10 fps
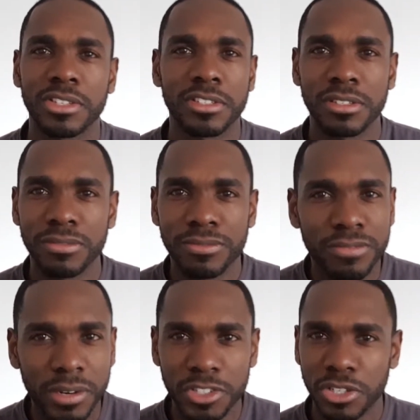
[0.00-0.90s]
This is
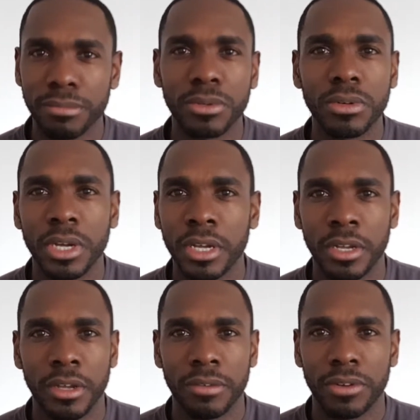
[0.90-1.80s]
very simple
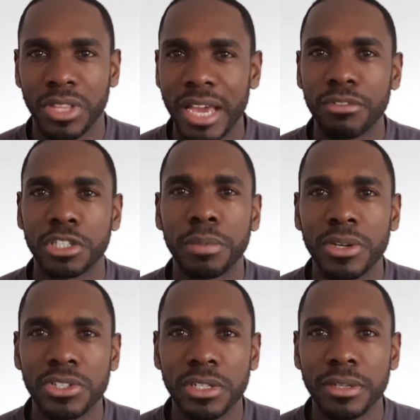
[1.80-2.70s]
for the average
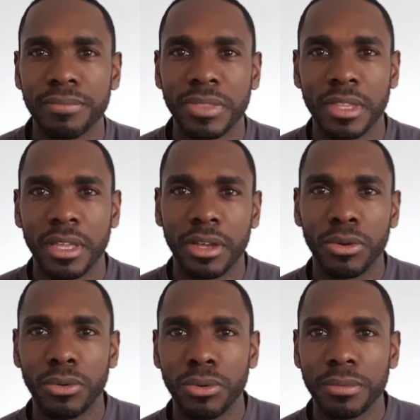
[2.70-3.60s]
person
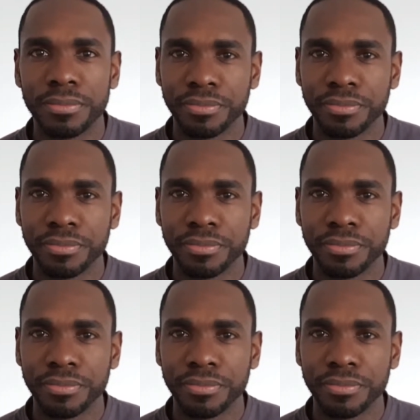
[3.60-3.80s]
who